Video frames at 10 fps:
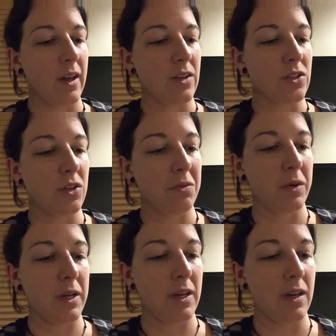And so
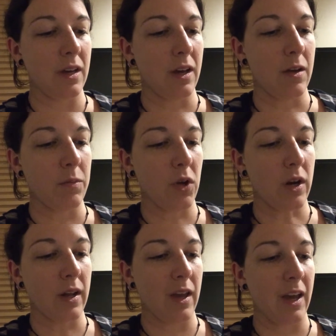we
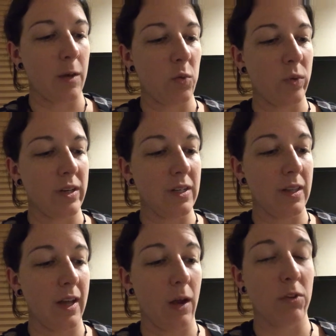caught a cab and went and
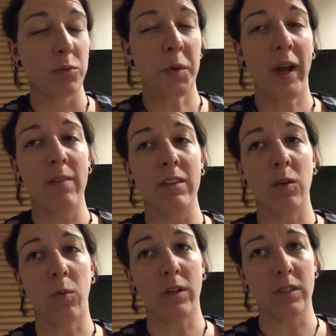did that, which we were having
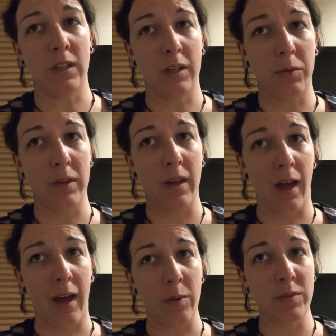the worst luck with
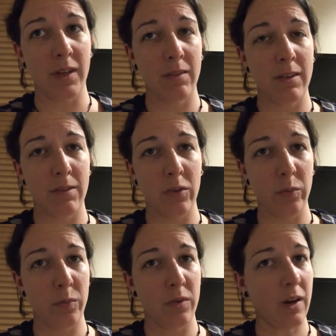cabs. I've
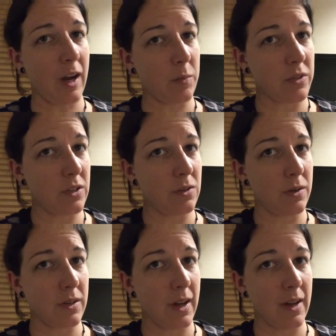never hopped
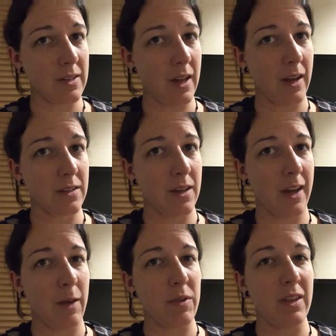into a taxi
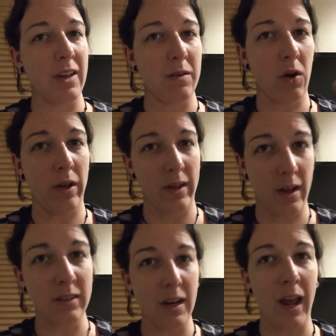cab and then
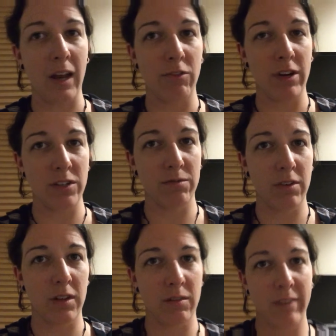held an address in
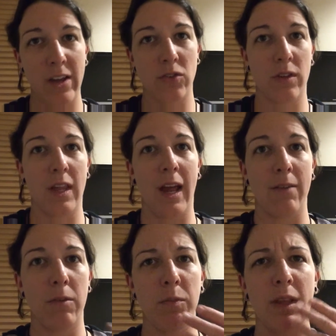front of their face, only to
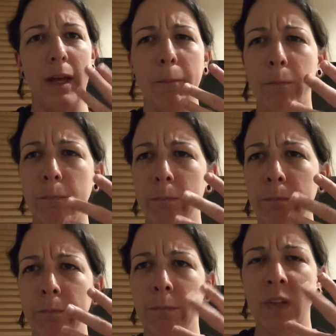have them be like,
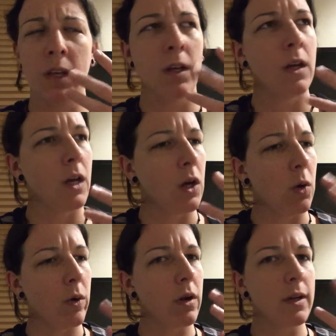
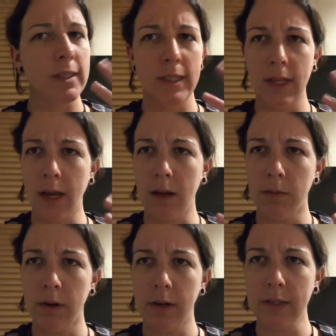where is that?
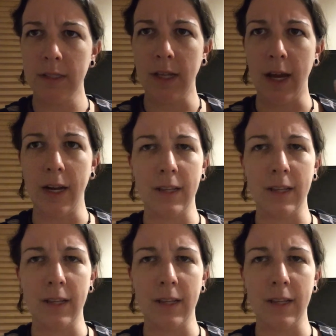Where is that?